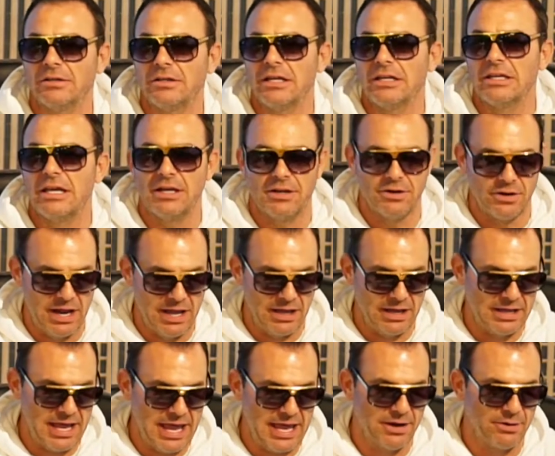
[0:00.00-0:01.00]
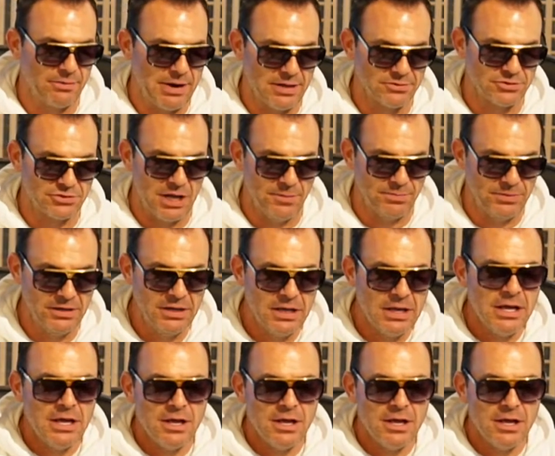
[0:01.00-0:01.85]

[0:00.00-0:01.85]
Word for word: can get your he- head around something.